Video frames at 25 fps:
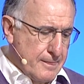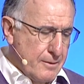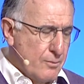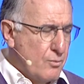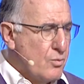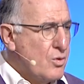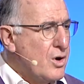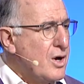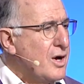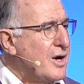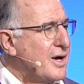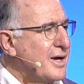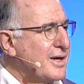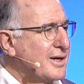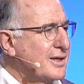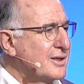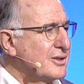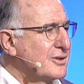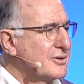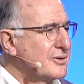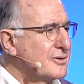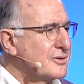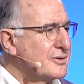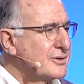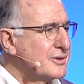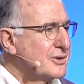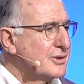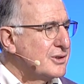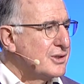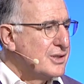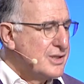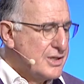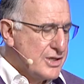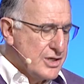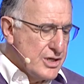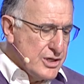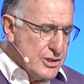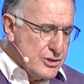Why?
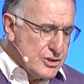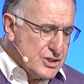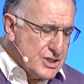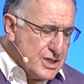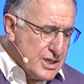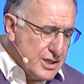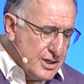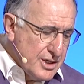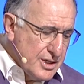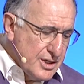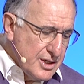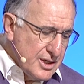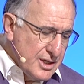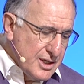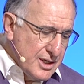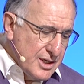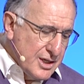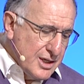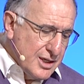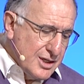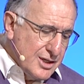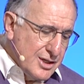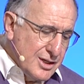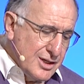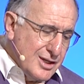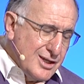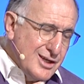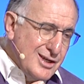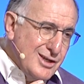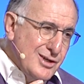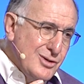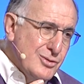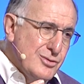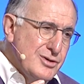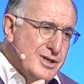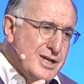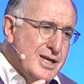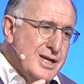You see,
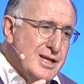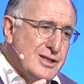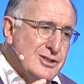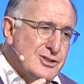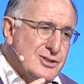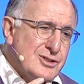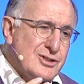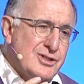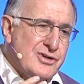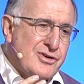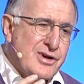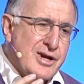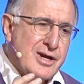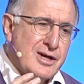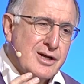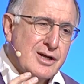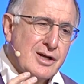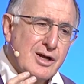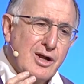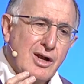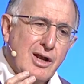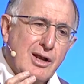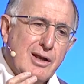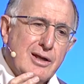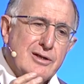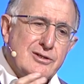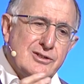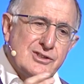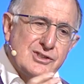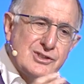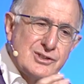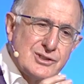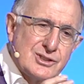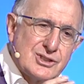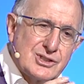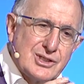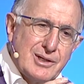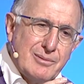you need to draw close
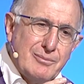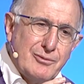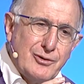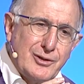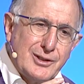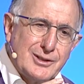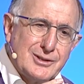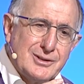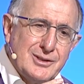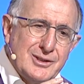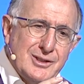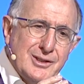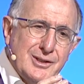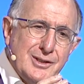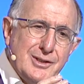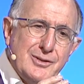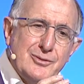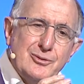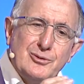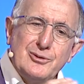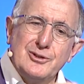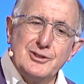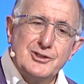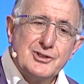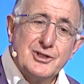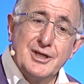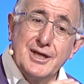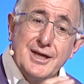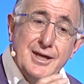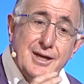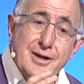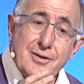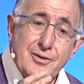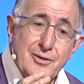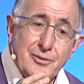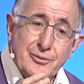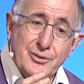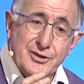to someone in order to
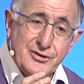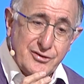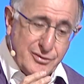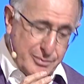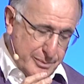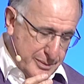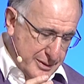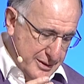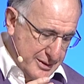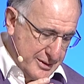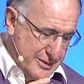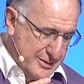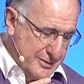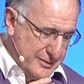hear a whisper.